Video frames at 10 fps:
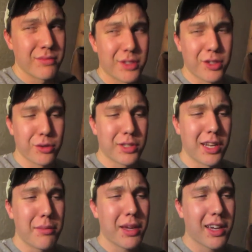So
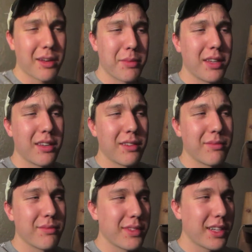today might kind of be
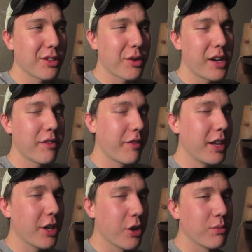not so great of a
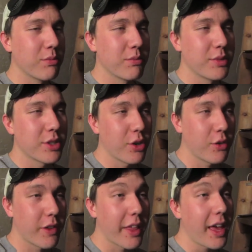video.
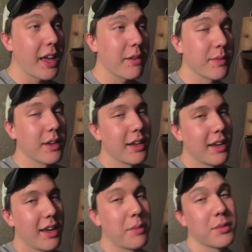So for that,
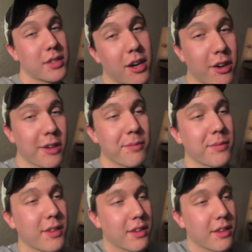I'm sorry.